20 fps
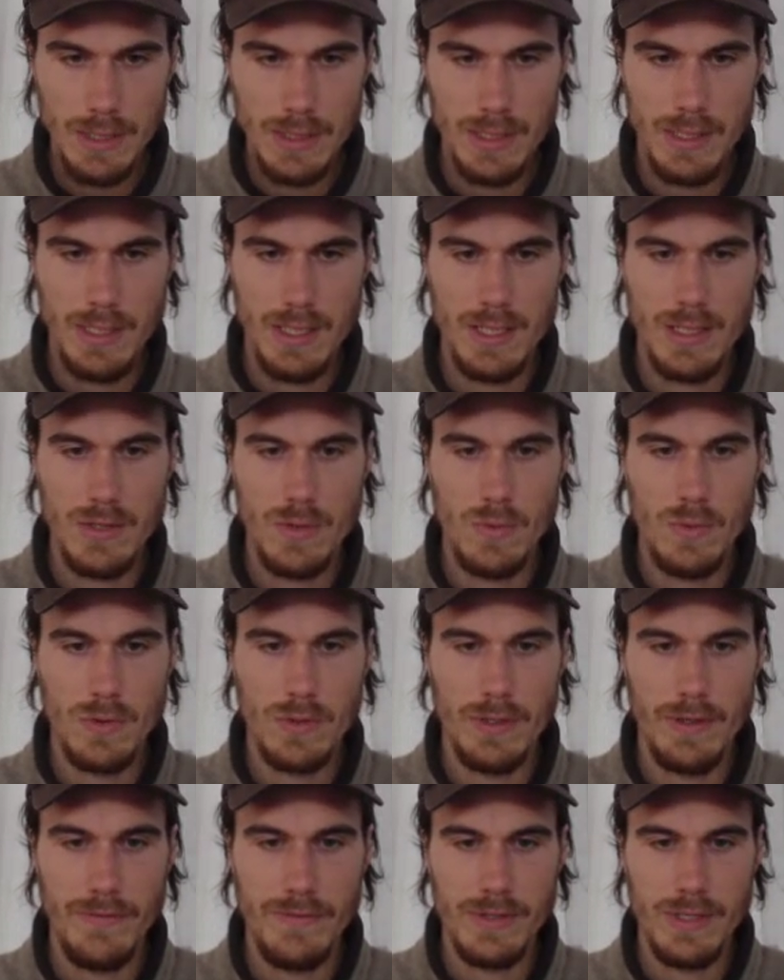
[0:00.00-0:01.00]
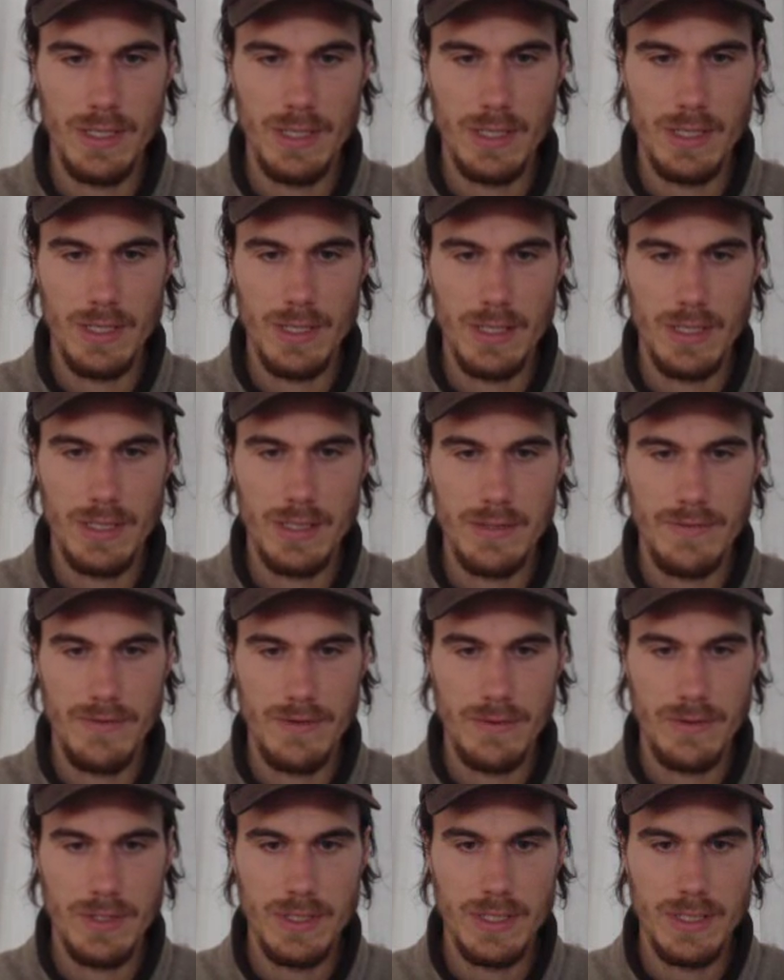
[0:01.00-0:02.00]
Are designed to ward off certain kinds
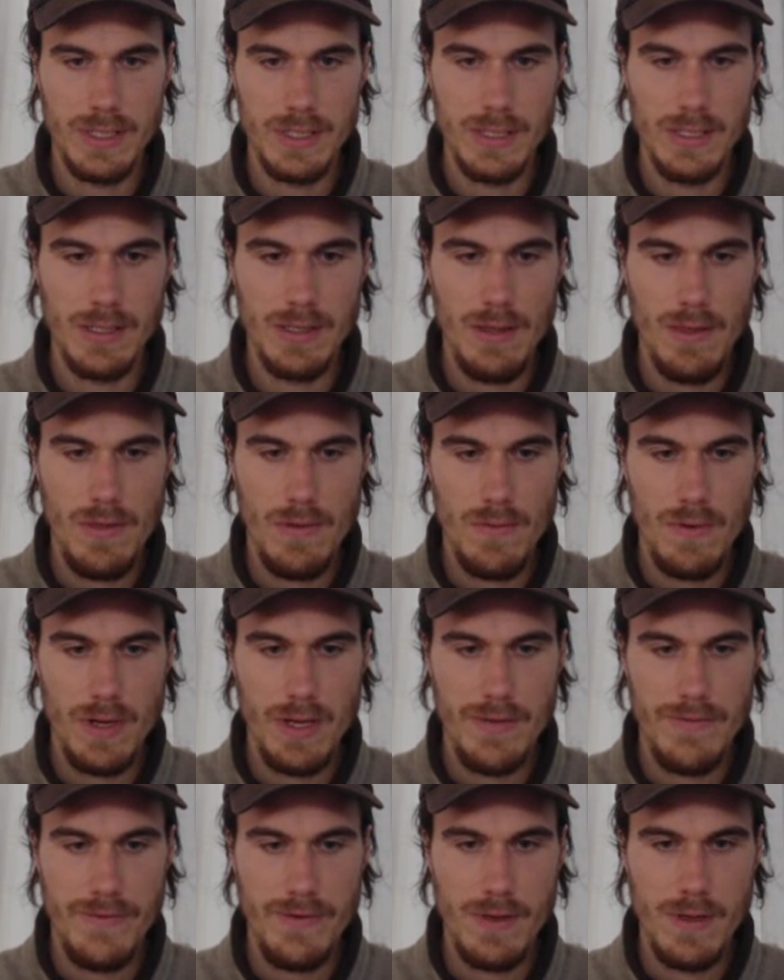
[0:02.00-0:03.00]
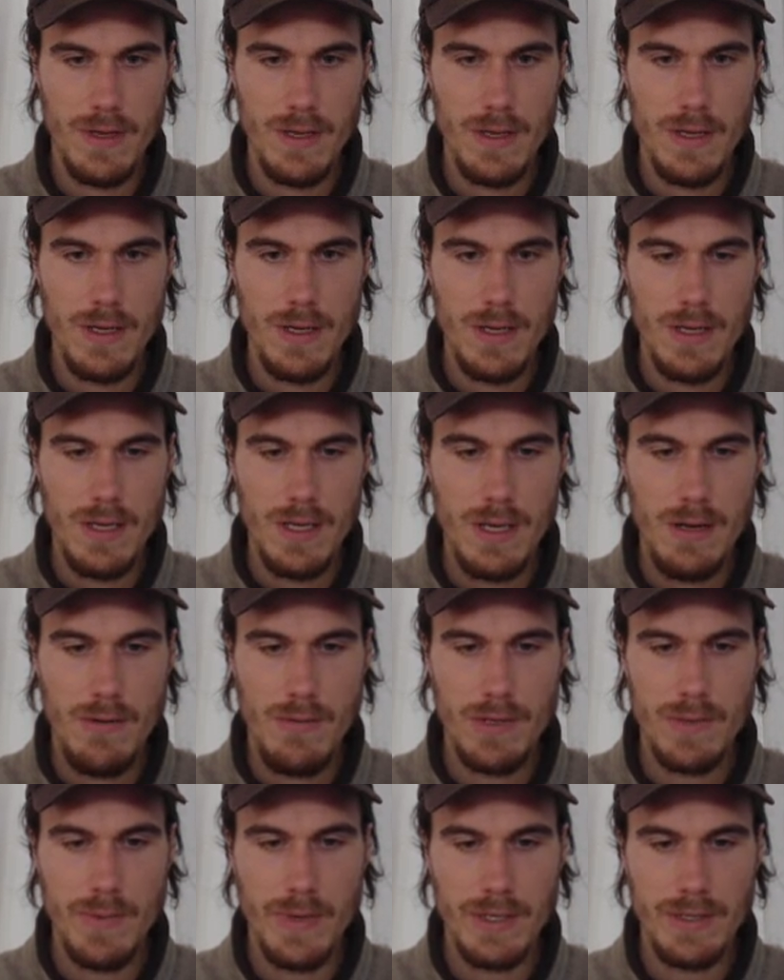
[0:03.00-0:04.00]
of illnesses and thrive
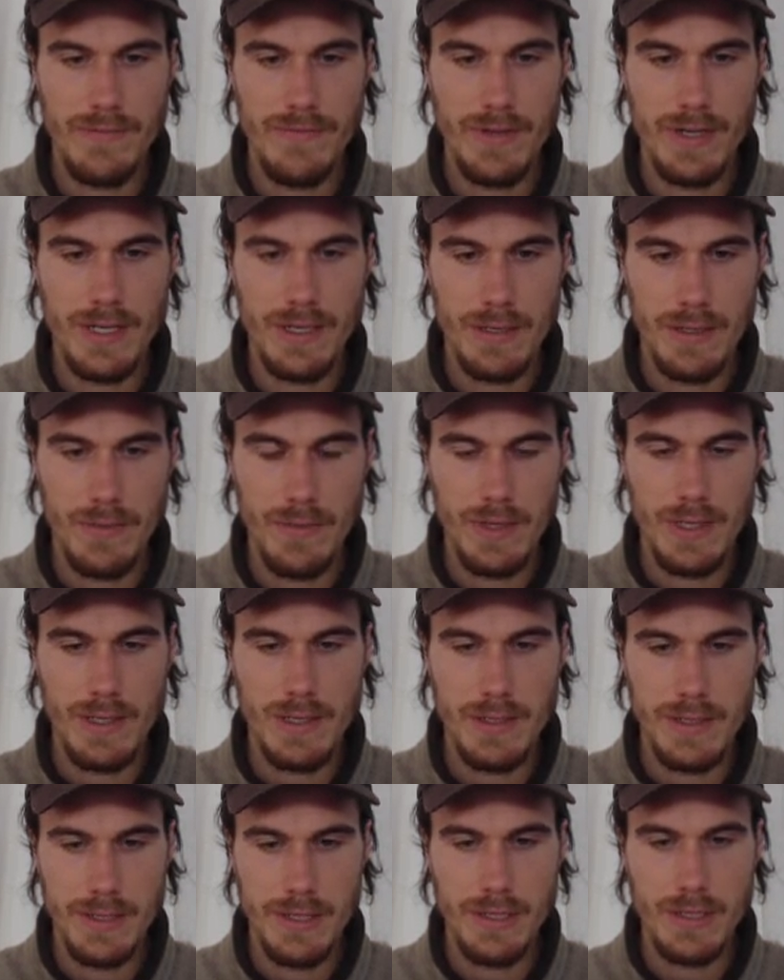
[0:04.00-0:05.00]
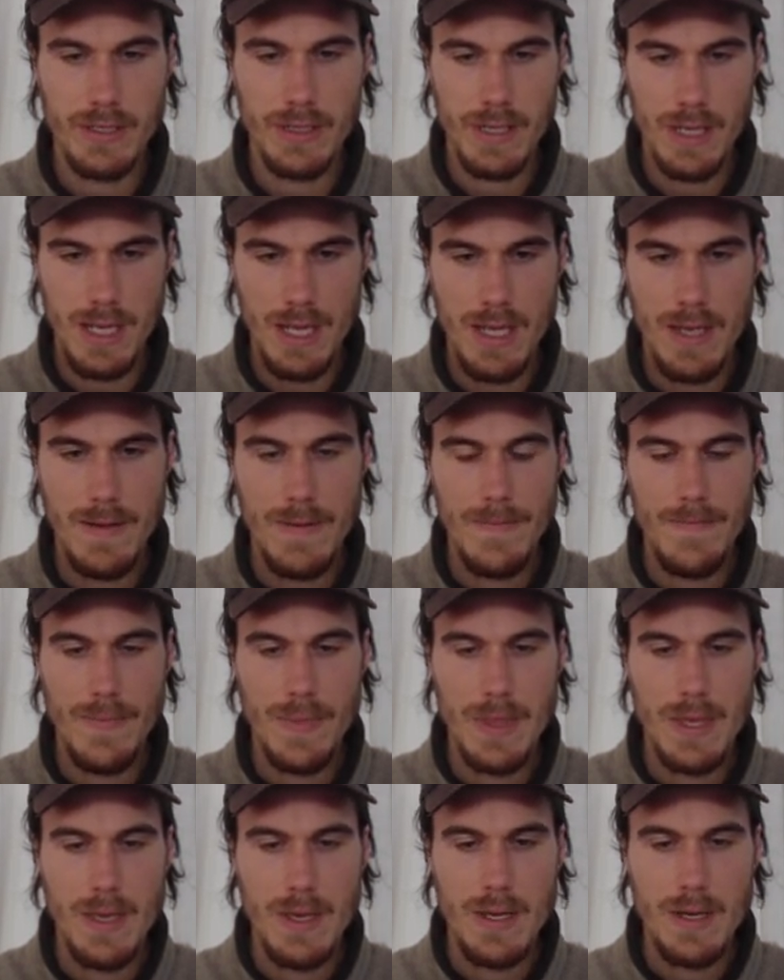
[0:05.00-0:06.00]
irrespective of any kind of weather condition. Okay.
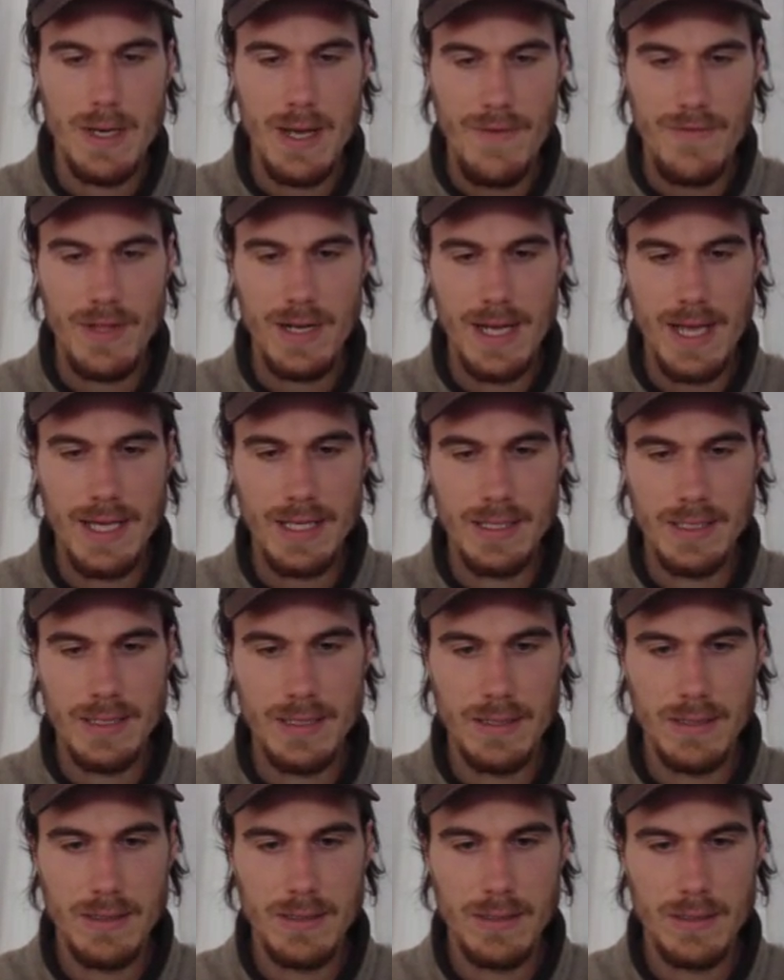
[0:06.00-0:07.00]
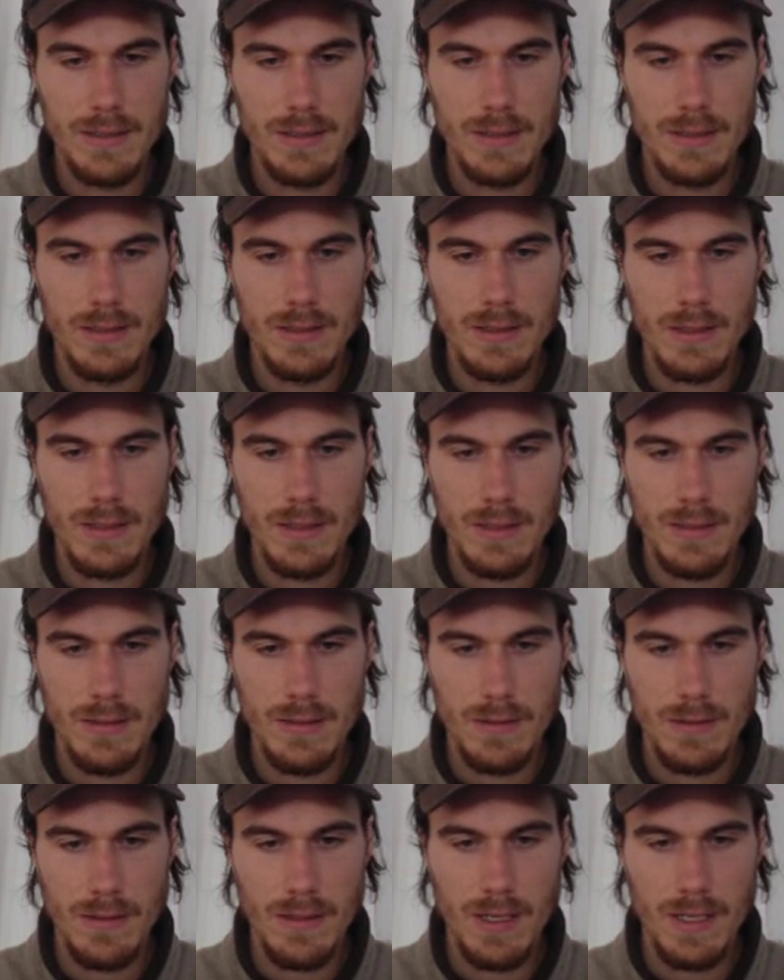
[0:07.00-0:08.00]
Nevertheless,
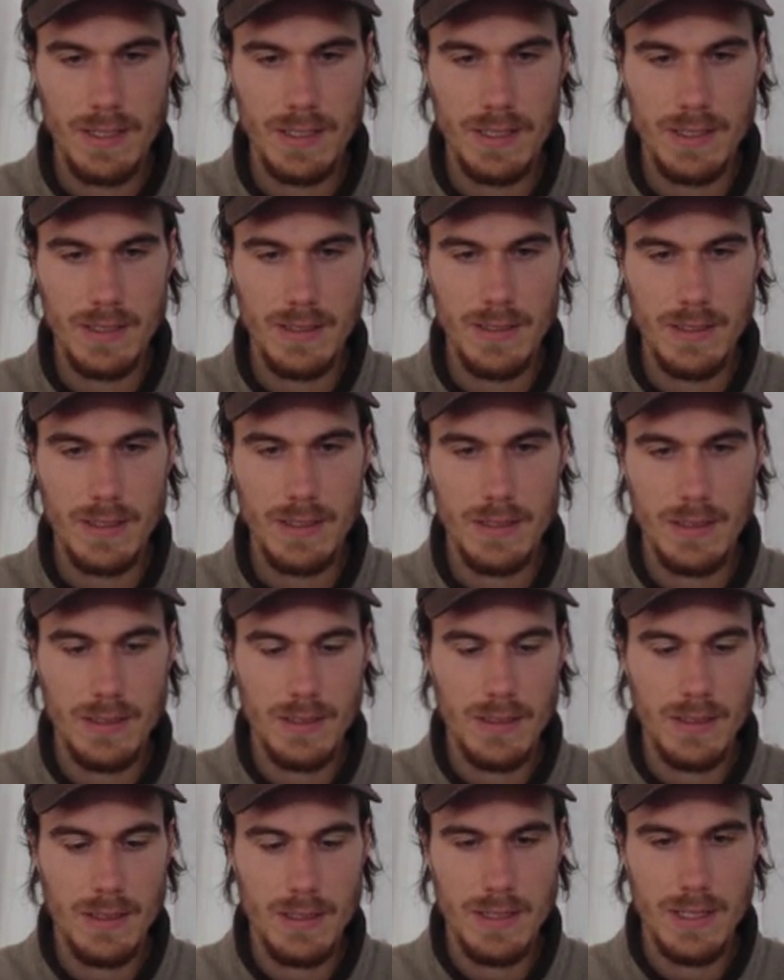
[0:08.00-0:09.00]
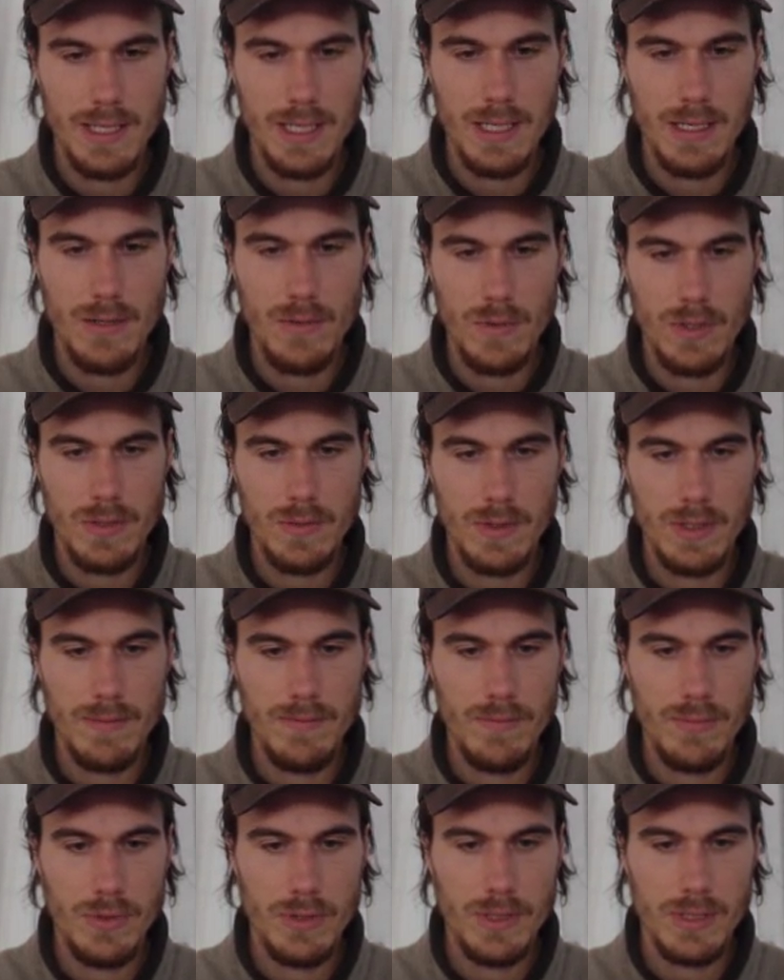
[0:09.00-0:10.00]
okay, so there's another linking word we
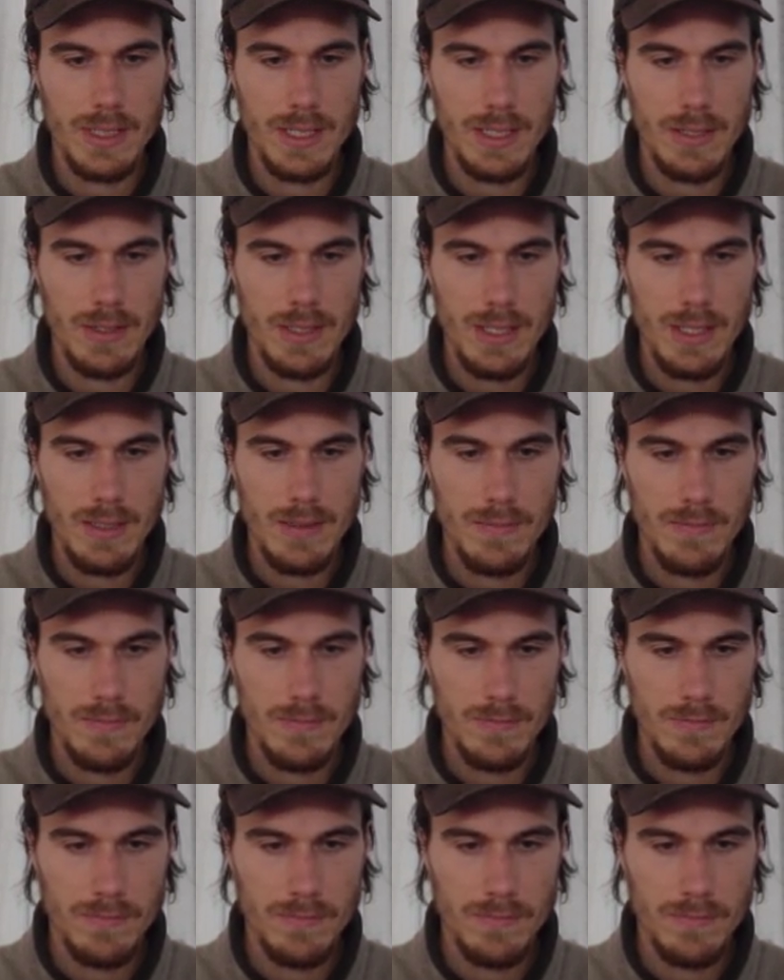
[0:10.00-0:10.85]
can put down here.